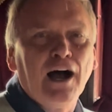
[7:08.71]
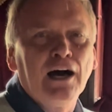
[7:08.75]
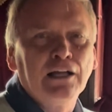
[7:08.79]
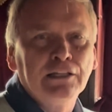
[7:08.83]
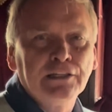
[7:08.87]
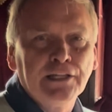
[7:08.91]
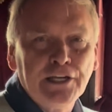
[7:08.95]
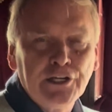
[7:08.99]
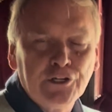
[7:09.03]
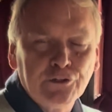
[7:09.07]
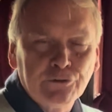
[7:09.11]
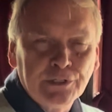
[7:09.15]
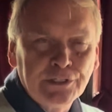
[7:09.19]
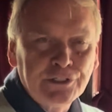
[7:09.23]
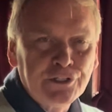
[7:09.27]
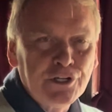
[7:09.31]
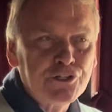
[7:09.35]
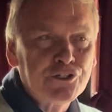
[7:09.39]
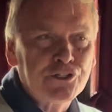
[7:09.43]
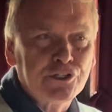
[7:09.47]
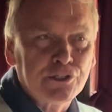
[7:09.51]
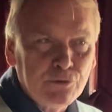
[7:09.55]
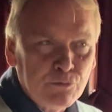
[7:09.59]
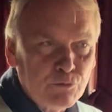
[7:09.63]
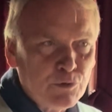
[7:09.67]
a later
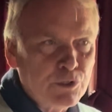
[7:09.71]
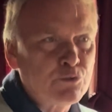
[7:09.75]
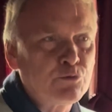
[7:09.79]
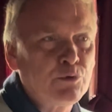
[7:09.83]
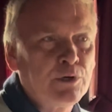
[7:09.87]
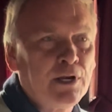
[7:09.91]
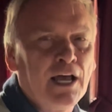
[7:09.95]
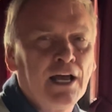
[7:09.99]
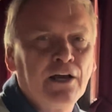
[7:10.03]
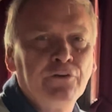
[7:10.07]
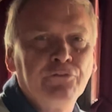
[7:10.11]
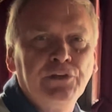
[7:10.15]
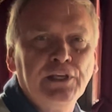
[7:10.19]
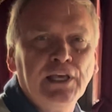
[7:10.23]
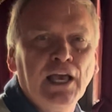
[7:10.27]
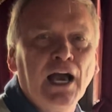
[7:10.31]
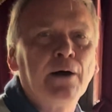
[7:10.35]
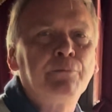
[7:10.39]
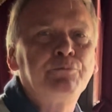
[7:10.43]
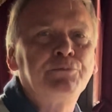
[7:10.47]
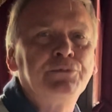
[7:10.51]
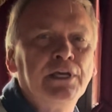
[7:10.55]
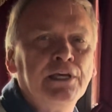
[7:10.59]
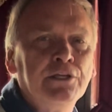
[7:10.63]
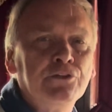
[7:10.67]
edition which would have the
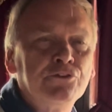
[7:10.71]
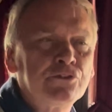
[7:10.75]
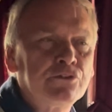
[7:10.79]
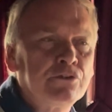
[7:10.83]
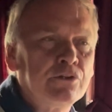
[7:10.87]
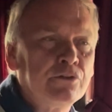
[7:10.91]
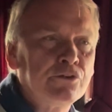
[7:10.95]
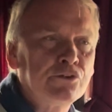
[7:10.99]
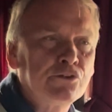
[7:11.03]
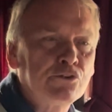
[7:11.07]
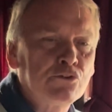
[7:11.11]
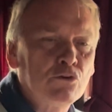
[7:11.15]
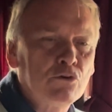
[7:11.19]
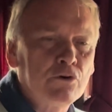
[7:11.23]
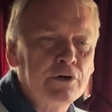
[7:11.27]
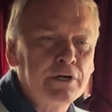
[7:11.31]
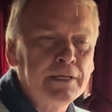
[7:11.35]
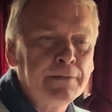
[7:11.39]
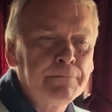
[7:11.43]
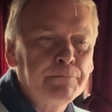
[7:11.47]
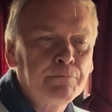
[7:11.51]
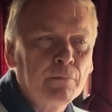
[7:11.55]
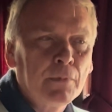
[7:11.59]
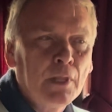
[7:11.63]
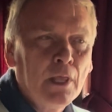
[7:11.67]
updates to the story.
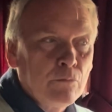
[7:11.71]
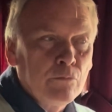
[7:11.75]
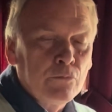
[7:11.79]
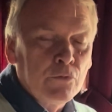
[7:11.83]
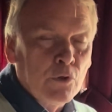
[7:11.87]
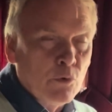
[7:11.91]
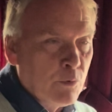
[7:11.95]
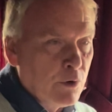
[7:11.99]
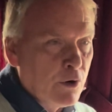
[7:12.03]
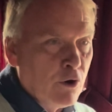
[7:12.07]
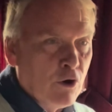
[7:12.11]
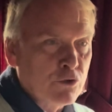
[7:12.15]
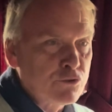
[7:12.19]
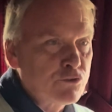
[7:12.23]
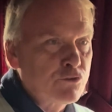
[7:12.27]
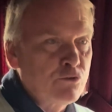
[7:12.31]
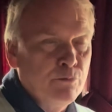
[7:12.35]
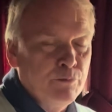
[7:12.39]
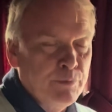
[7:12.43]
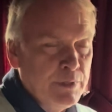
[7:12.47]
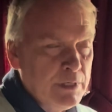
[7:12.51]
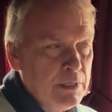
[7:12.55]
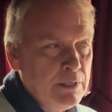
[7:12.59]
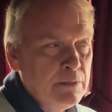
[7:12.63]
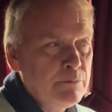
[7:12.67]
There would also
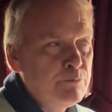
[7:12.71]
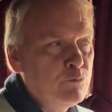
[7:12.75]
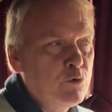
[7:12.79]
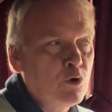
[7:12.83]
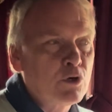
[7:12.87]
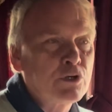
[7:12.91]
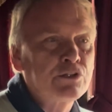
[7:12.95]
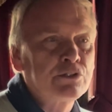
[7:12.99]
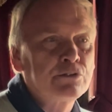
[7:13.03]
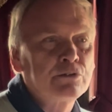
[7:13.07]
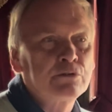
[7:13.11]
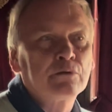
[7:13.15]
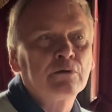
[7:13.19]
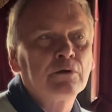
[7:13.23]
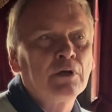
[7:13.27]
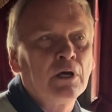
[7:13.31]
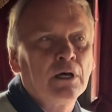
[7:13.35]
be books